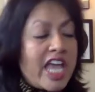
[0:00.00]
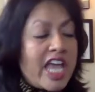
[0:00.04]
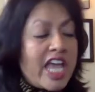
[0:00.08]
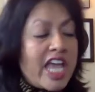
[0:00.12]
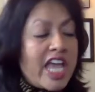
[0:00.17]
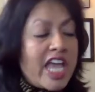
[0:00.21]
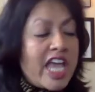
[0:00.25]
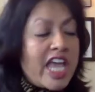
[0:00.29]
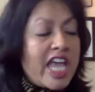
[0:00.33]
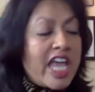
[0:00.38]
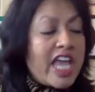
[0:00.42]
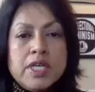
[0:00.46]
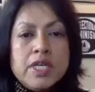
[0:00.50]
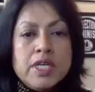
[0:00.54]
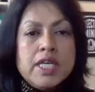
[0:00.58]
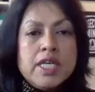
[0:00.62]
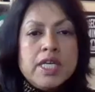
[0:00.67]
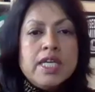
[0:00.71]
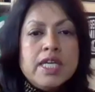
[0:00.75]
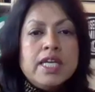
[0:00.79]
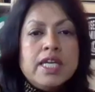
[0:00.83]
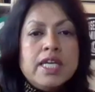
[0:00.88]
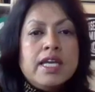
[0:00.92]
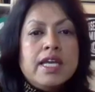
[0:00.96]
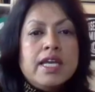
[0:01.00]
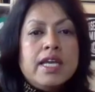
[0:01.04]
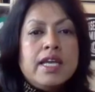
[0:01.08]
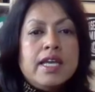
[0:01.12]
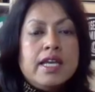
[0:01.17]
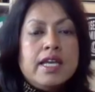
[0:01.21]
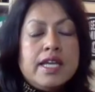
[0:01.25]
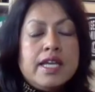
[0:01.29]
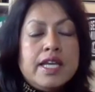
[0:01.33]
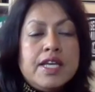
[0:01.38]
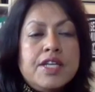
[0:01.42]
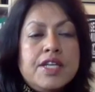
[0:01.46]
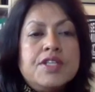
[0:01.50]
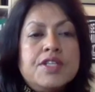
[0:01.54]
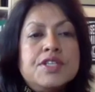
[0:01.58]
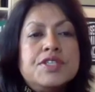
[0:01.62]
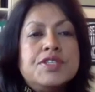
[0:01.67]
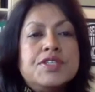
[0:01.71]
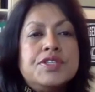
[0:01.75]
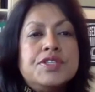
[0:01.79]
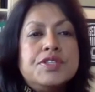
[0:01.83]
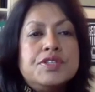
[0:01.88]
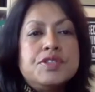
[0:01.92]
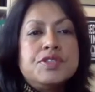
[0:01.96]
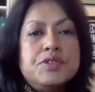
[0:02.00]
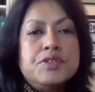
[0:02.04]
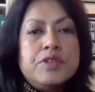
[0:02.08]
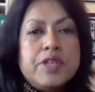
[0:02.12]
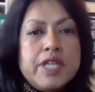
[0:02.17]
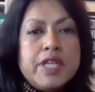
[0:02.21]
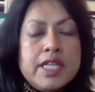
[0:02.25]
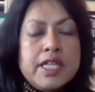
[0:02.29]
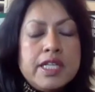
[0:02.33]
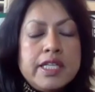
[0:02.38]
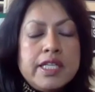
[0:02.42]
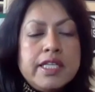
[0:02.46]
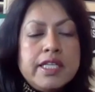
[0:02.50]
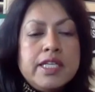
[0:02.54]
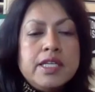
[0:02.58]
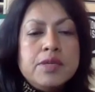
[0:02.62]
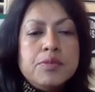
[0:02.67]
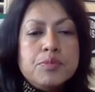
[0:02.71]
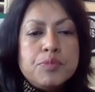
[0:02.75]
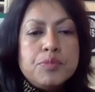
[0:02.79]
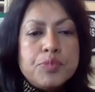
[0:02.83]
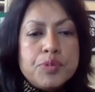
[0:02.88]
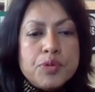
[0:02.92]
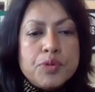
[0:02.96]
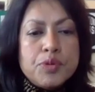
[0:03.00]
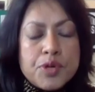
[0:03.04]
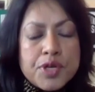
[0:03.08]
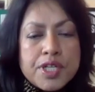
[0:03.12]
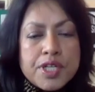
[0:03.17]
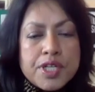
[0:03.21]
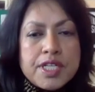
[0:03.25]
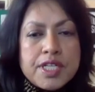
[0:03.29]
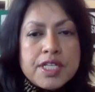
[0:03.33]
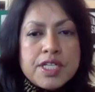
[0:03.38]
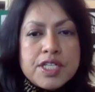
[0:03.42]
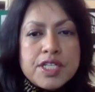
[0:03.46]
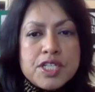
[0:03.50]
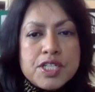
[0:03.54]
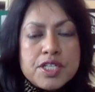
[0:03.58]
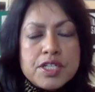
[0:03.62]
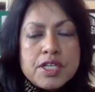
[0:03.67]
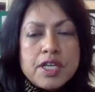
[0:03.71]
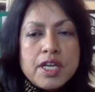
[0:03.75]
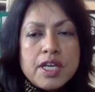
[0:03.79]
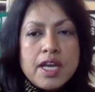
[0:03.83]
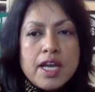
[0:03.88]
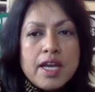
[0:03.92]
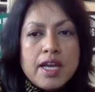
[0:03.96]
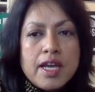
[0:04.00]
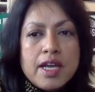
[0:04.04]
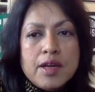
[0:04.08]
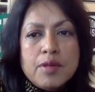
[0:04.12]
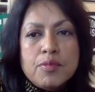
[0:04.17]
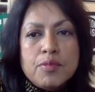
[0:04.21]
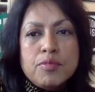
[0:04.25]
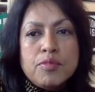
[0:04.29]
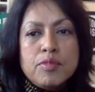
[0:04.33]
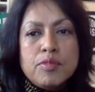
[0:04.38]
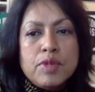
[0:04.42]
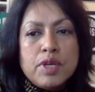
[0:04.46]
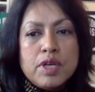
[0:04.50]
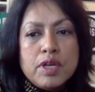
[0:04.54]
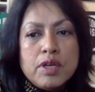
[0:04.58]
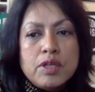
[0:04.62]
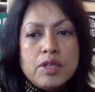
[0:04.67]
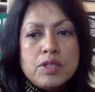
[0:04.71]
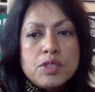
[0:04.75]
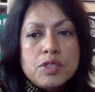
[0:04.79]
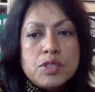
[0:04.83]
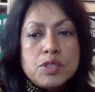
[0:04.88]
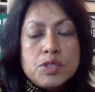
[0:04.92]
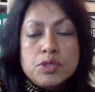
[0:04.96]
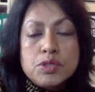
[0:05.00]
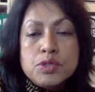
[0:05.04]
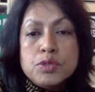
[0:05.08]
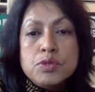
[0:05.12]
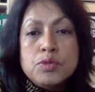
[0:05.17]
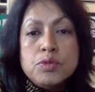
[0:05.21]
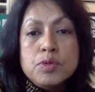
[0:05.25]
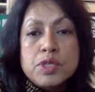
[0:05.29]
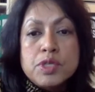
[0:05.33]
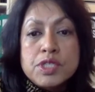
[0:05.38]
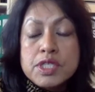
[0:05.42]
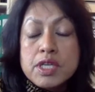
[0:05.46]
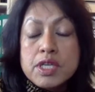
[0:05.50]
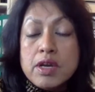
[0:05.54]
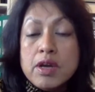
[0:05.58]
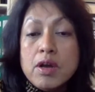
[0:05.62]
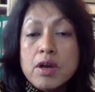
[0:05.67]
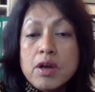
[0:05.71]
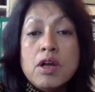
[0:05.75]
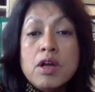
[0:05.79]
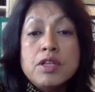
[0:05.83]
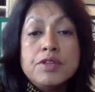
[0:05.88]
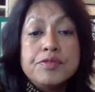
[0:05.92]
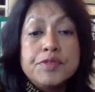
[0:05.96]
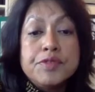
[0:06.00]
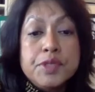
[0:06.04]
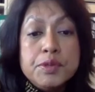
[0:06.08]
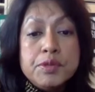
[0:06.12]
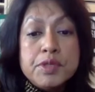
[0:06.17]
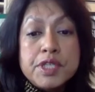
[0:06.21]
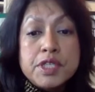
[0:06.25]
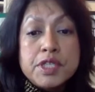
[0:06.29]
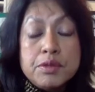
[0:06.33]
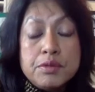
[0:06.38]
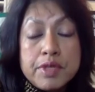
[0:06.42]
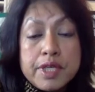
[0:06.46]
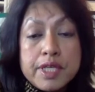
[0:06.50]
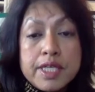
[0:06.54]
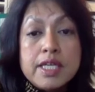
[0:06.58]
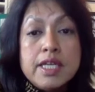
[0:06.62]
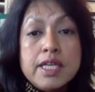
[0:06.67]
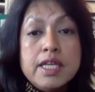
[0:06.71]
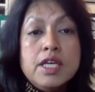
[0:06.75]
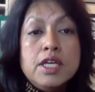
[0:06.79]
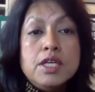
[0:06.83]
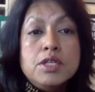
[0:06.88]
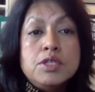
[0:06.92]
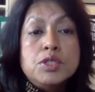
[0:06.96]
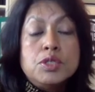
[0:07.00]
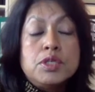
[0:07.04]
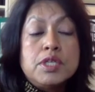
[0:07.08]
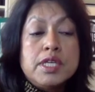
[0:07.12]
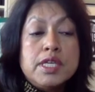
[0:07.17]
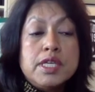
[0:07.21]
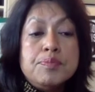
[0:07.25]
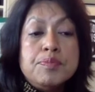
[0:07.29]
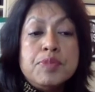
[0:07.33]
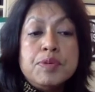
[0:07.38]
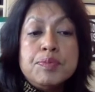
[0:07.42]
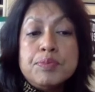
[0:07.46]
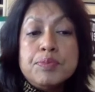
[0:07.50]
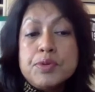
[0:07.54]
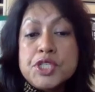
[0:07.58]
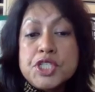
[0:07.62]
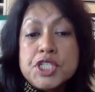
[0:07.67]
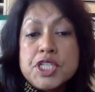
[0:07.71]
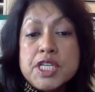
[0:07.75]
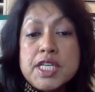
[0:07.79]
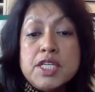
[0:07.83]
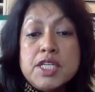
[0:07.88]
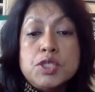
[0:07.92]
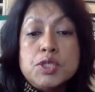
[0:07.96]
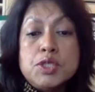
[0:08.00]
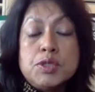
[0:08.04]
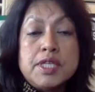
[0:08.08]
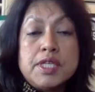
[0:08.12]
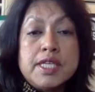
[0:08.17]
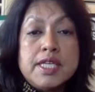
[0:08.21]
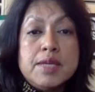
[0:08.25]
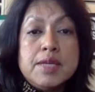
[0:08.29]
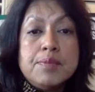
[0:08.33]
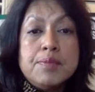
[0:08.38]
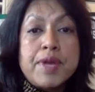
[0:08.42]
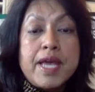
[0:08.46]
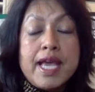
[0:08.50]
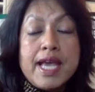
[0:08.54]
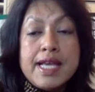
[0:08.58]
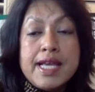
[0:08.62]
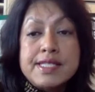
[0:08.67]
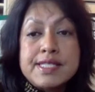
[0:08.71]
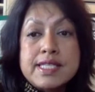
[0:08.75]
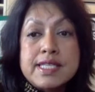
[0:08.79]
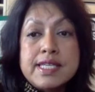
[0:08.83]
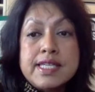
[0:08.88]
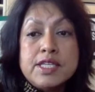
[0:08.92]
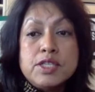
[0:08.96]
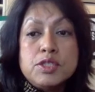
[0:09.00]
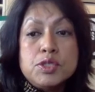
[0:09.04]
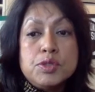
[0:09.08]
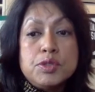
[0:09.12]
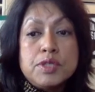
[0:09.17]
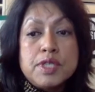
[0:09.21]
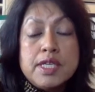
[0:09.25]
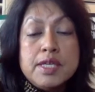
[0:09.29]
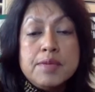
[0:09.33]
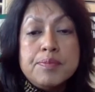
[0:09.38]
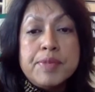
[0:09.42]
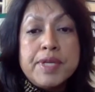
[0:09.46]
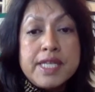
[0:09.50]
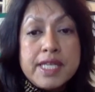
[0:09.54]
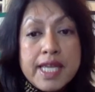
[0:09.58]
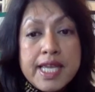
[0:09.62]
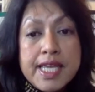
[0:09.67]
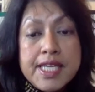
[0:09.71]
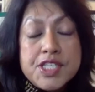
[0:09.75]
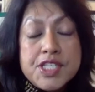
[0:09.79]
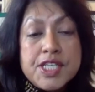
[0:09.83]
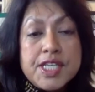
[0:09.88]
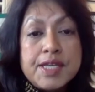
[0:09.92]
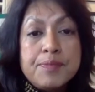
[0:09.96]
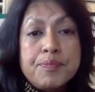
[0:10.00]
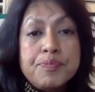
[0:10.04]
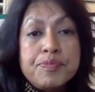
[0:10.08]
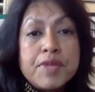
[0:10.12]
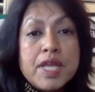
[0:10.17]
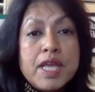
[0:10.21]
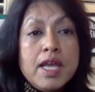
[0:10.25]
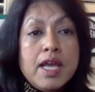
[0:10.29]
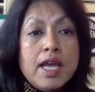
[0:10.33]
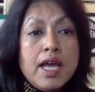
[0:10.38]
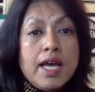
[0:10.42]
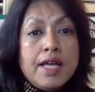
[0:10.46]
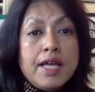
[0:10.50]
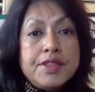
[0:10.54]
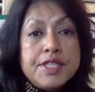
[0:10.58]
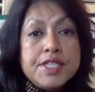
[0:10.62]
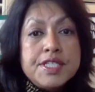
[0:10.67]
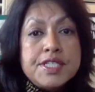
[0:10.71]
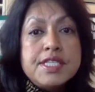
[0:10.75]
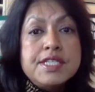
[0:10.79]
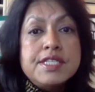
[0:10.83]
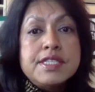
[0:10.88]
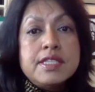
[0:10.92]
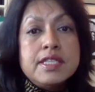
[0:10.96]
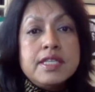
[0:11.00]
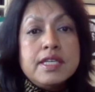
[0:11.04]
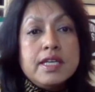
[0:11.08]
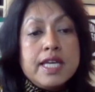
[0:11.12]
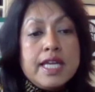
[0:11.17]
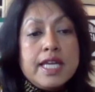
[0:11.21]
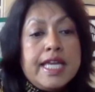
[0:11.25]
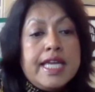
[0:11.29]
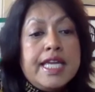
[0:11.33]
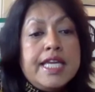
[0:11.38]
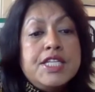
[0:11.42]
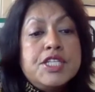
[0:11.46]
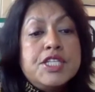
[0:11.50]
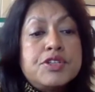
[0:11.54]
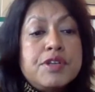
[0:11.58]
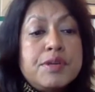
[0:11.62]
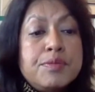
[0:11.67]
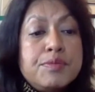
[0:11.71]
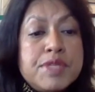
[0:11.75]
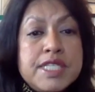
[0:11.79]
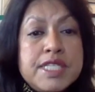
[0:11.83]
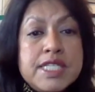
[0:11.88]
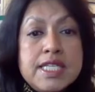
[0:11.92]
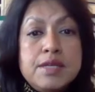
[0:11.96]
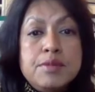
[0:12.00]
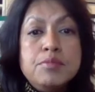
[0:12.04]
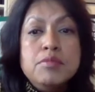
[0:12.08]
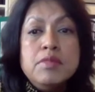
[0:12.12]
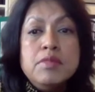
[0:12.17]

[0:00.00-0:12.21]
been on both sides of that equation, I can tell you, it is really important to do what all of you are doing, to keep pushing, to keep asking, to keep engaging. This is the interim team.